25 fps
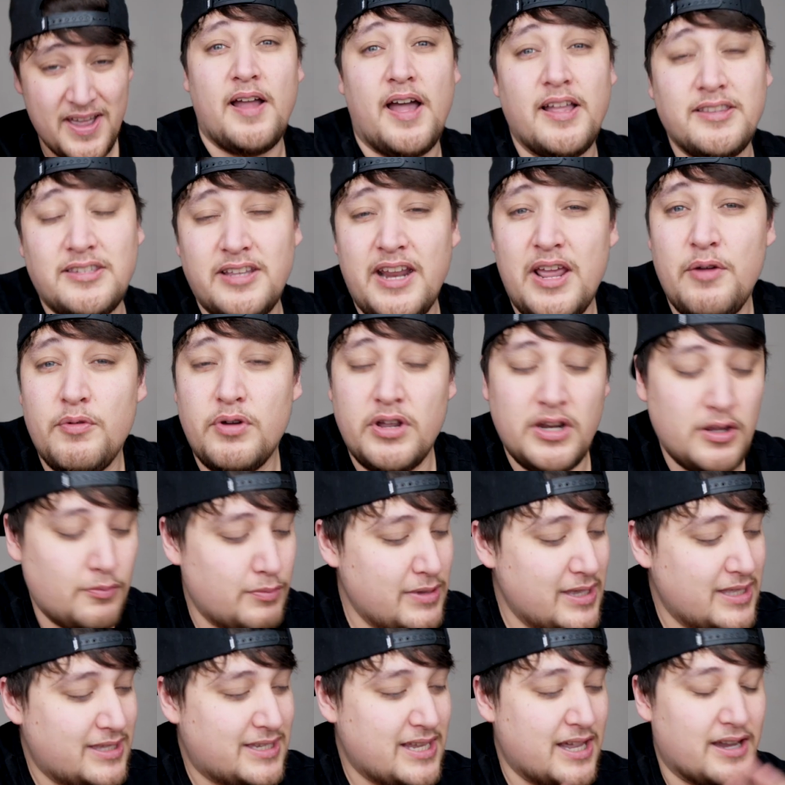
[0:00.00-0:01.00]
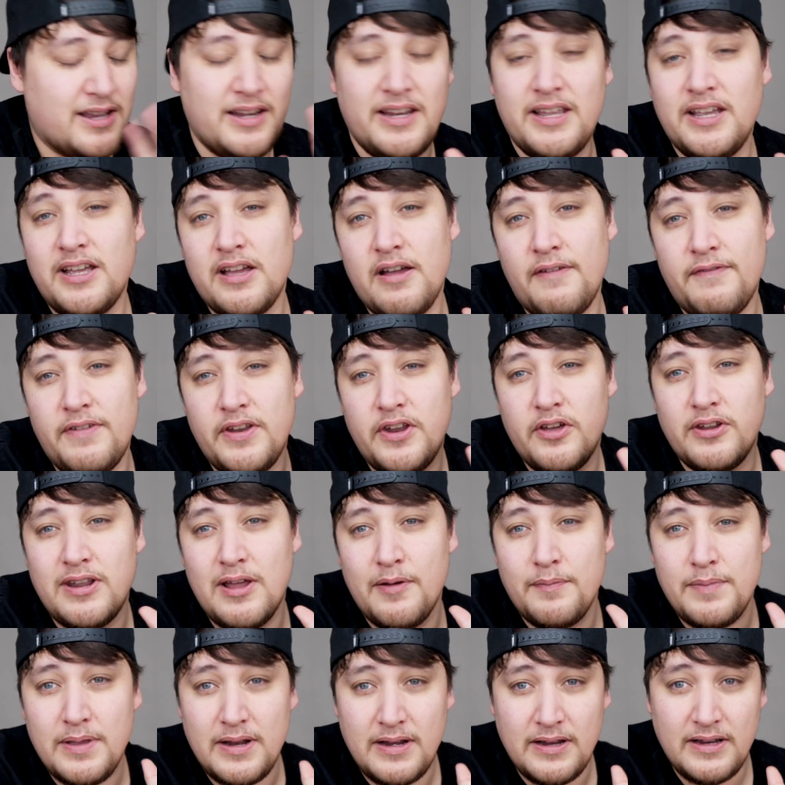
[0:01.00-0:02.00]
And today we're going to be tackling a video
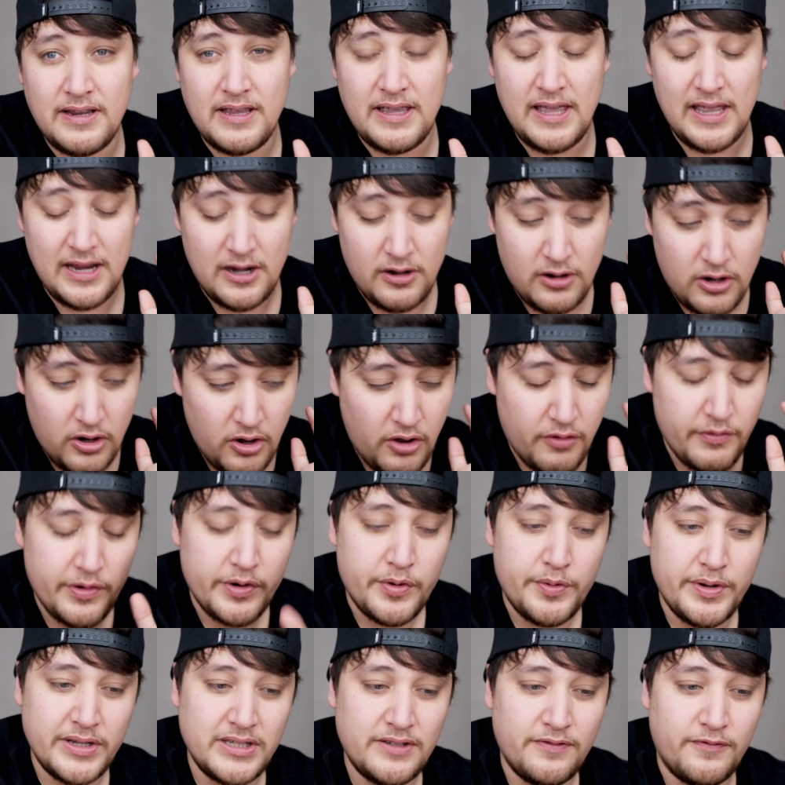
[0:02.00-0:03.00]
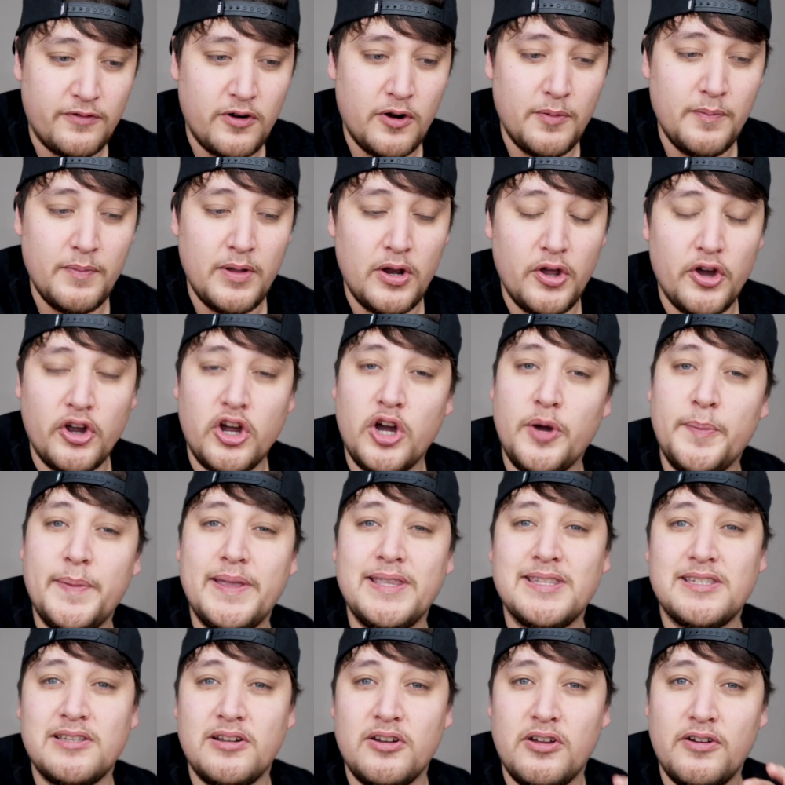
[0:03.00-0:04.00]
that I've been getting a lot of requests from, a lot of
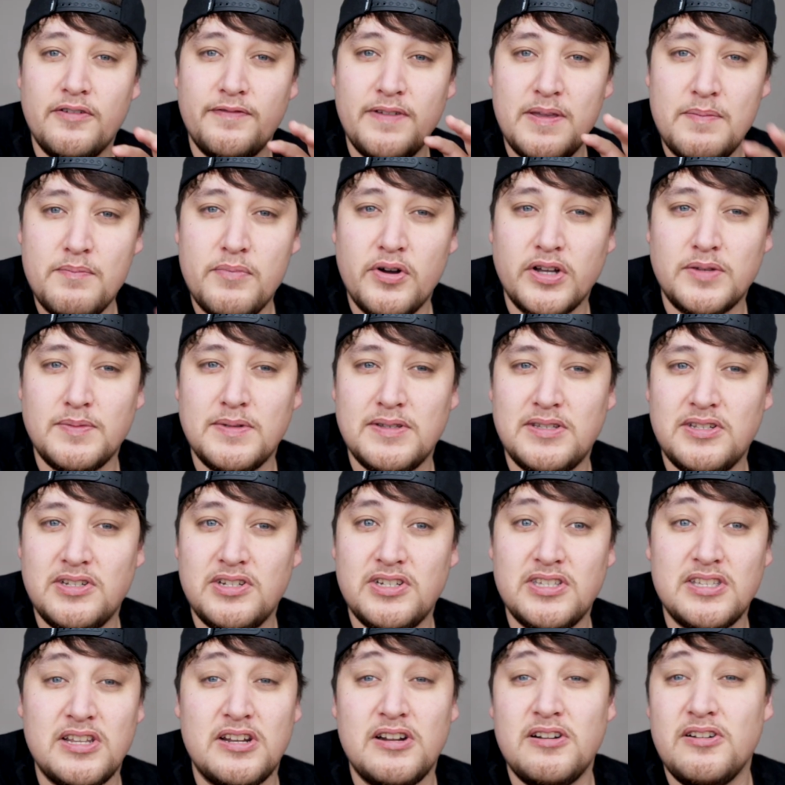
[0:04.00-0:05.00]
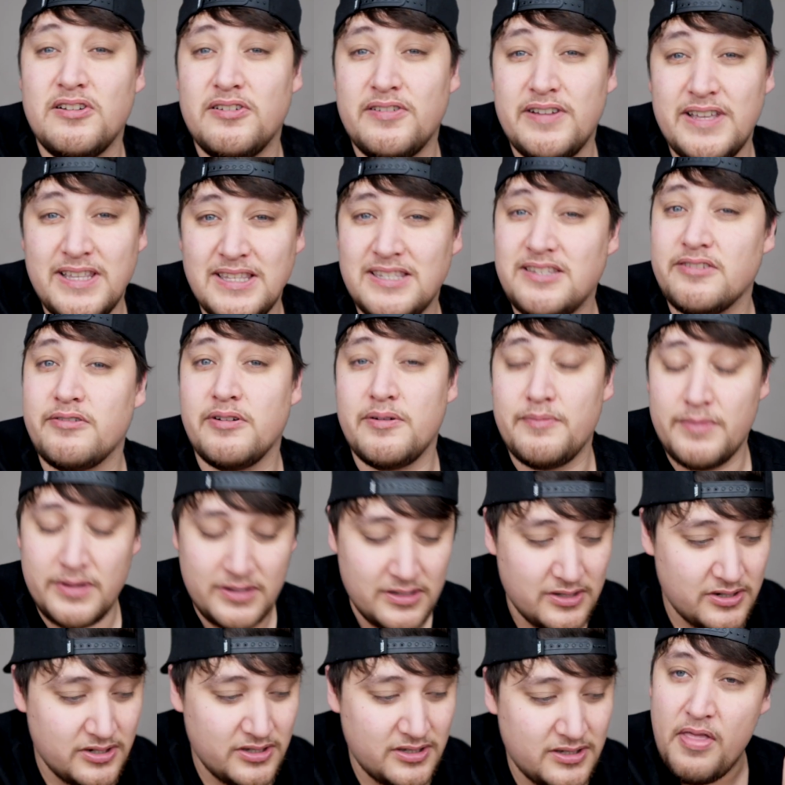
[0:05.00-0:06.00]
comments, a lot of inbox messages, and a lot of Instagram
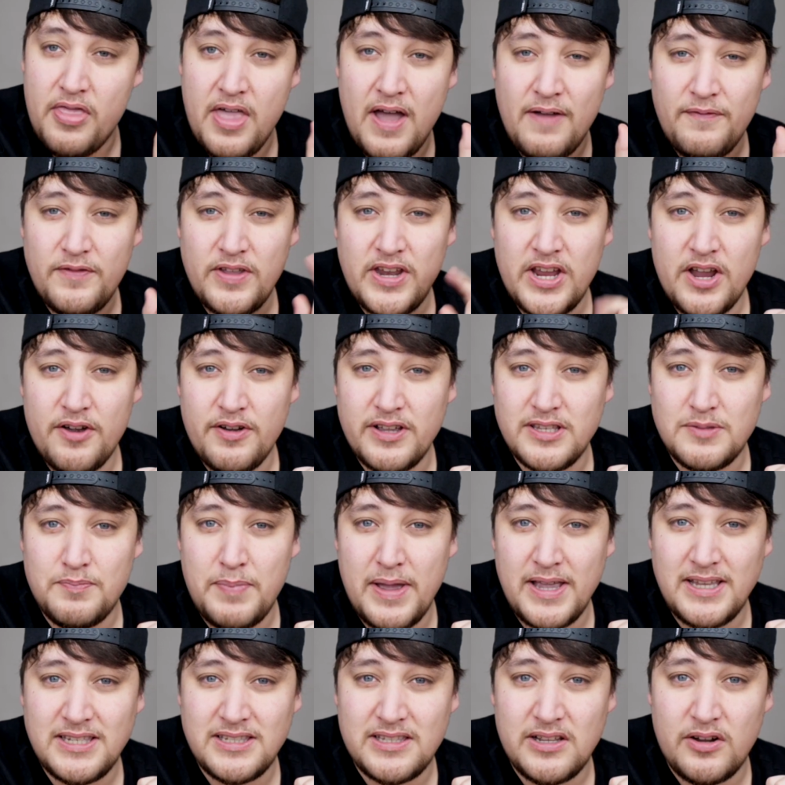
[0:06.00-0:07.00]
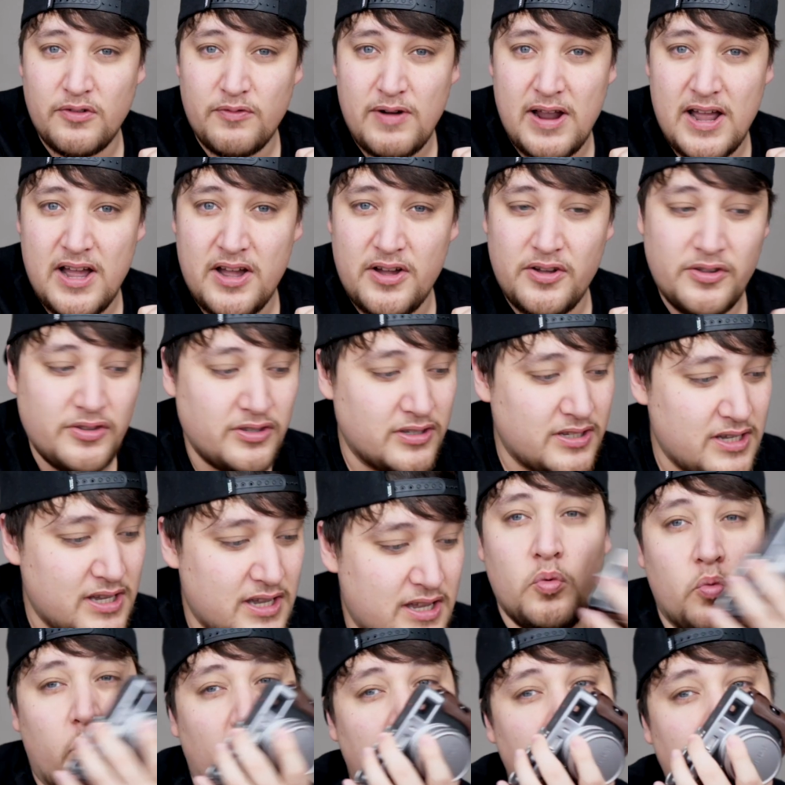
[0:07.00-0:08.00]
messages. That video is based around
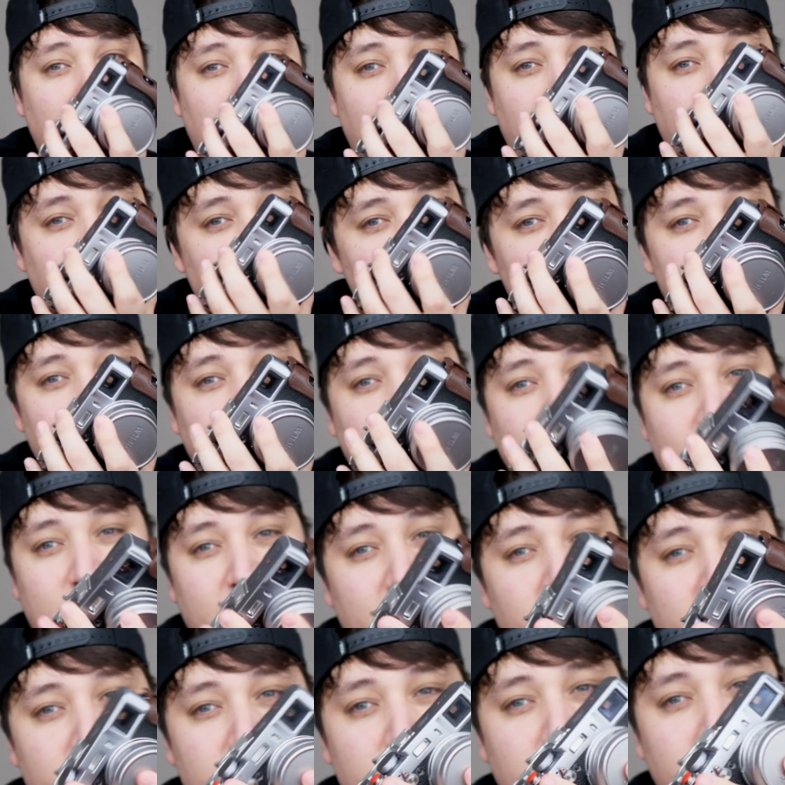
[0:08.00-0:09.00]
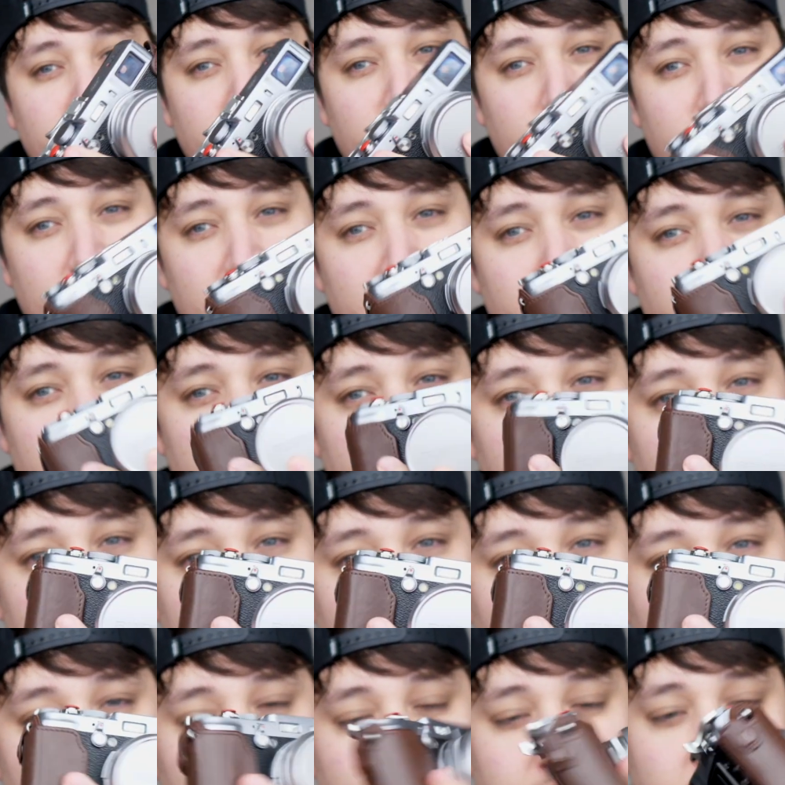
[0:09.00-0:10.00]
what settings I use for my shoot
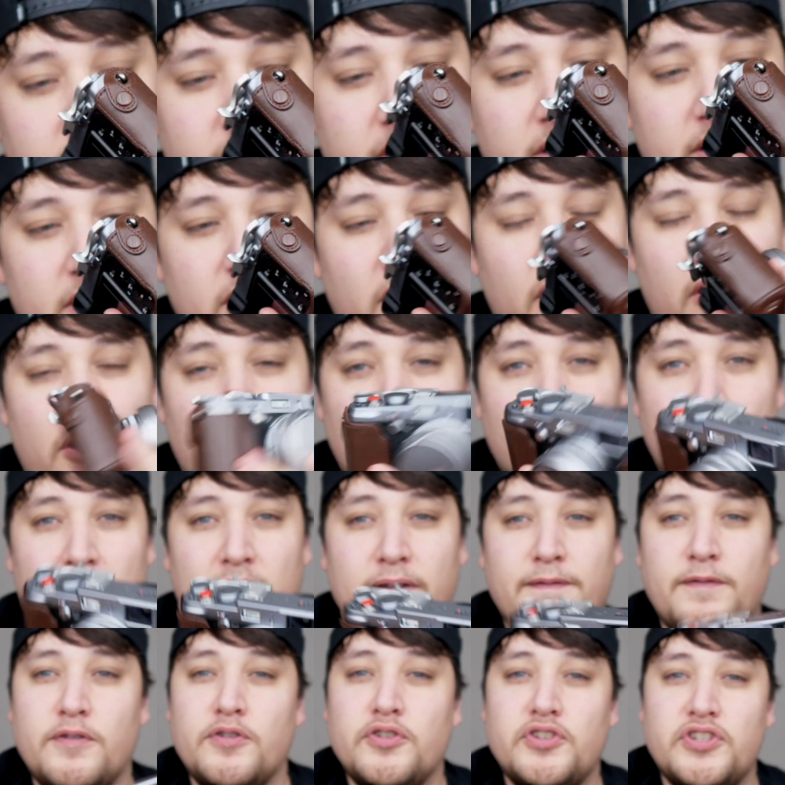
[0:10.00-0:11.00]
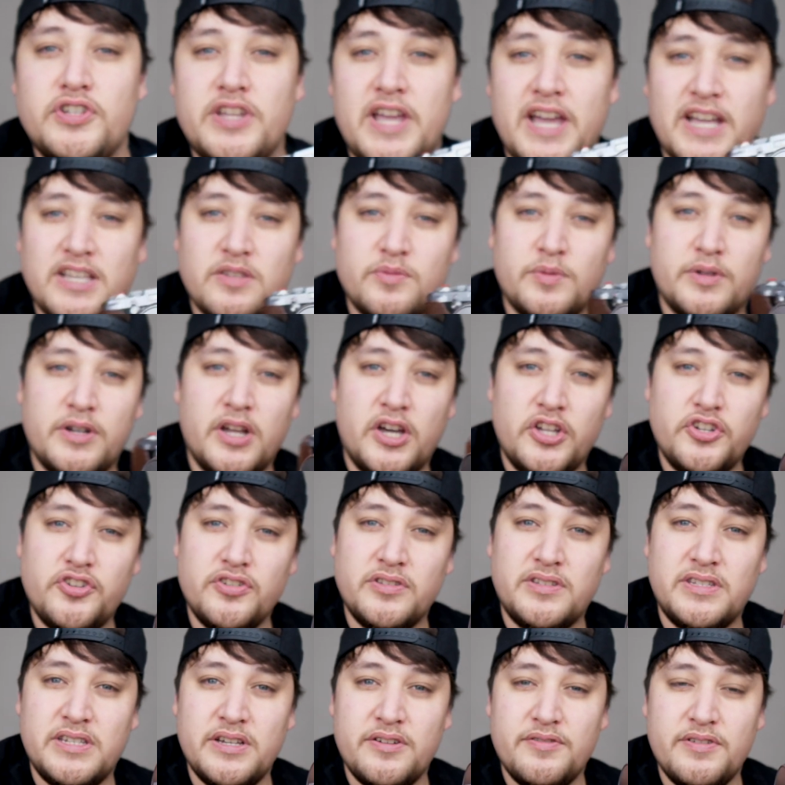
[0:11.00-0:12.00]
photography on my Fuji
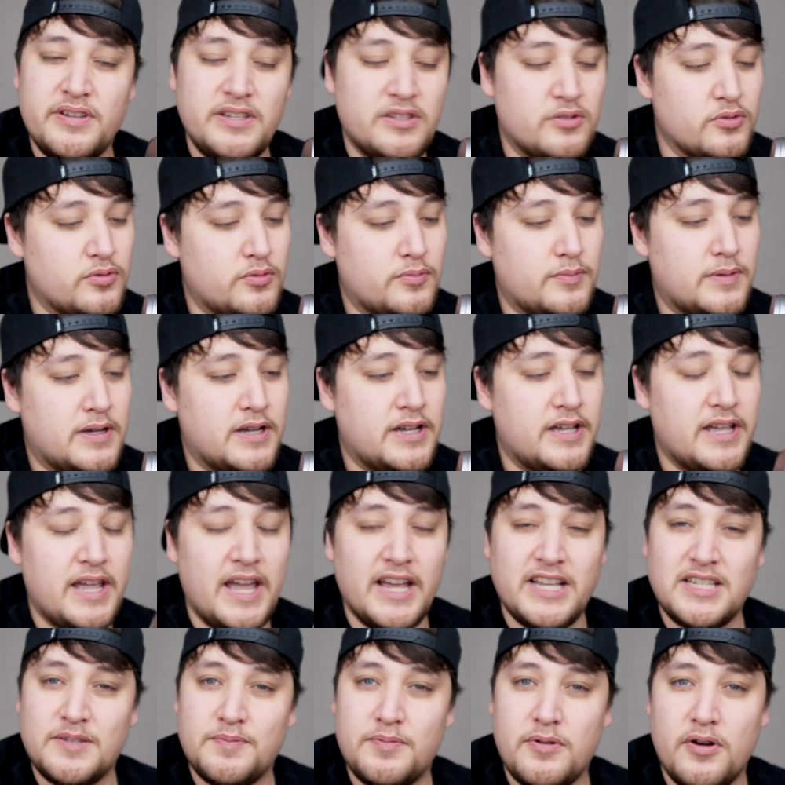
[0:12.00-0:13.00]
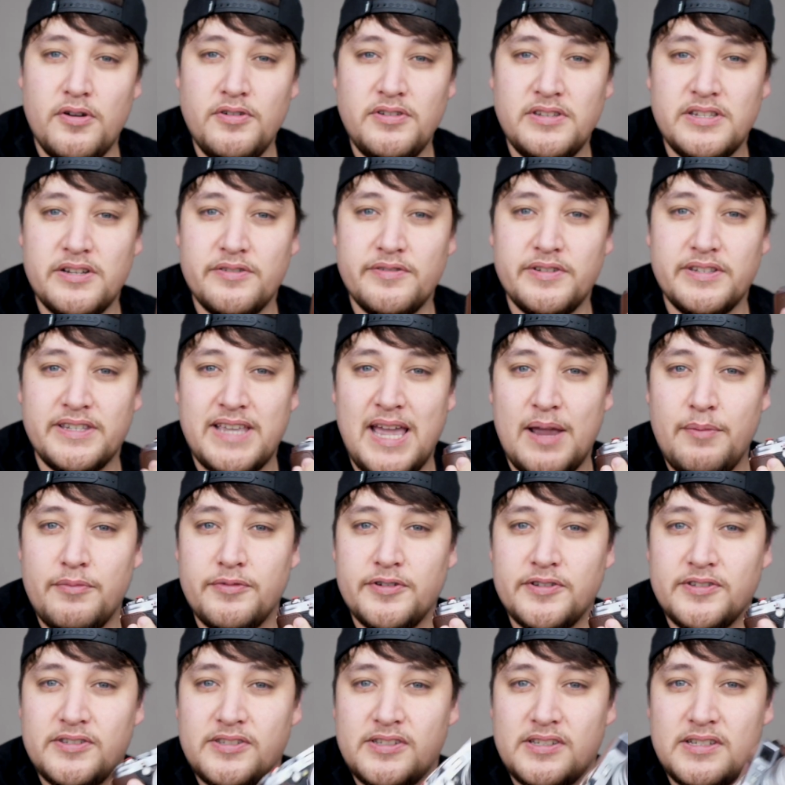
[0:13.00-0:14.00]
X100 series or my X Pro series
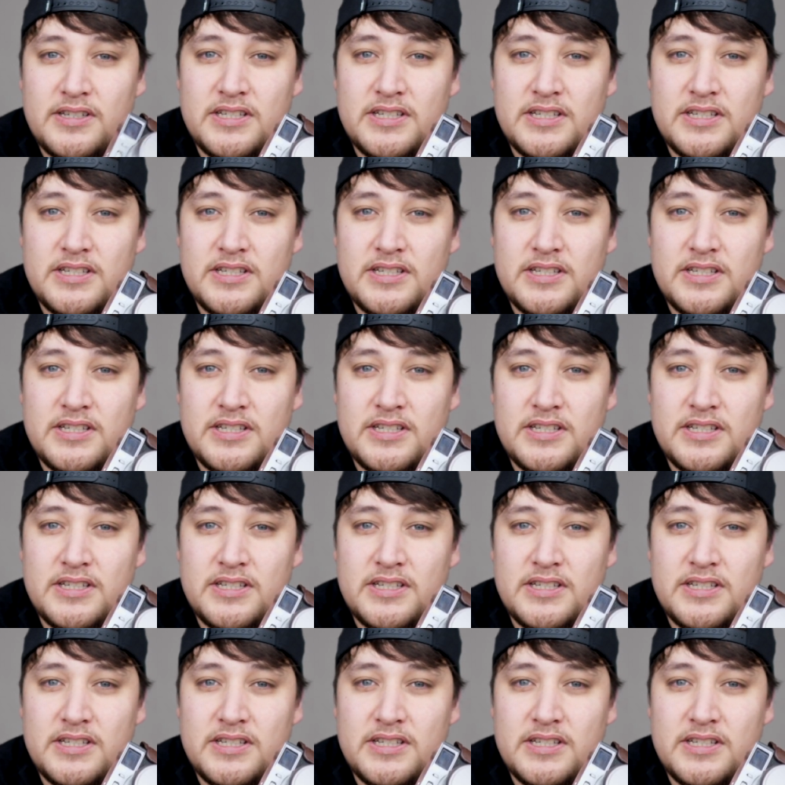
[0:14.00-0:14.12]
cameras.